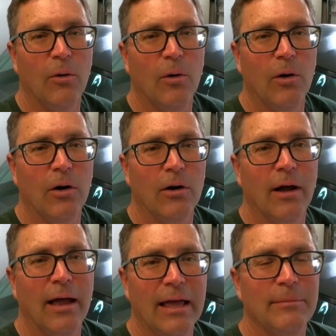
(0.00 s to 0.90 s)
or
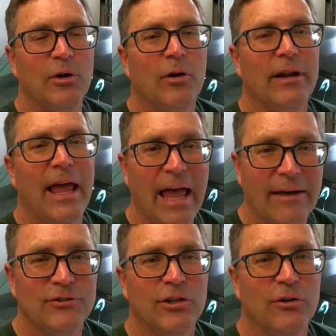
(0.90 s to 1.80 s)
I'm going to
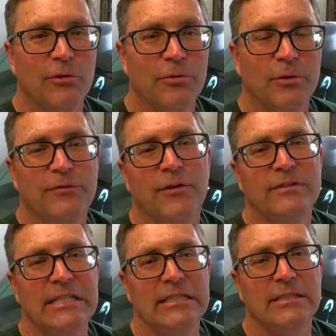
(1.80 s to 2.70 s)
have to go to a
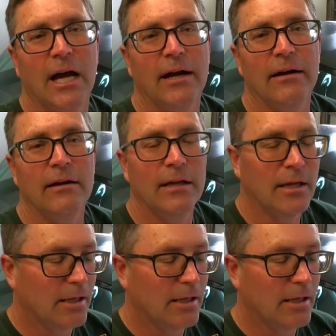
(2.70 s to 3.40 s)
315 tire.